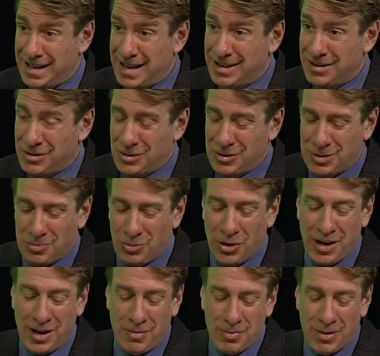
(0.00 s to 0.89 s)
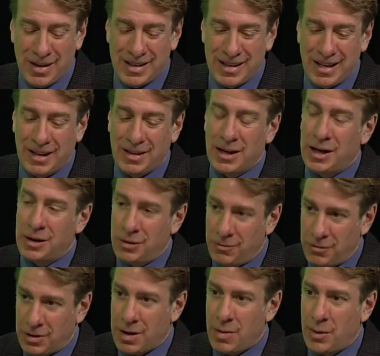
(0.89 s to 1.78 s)
enter spring. But thank you
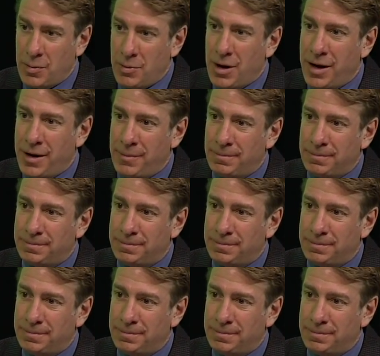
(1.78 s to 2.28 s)
for coming by.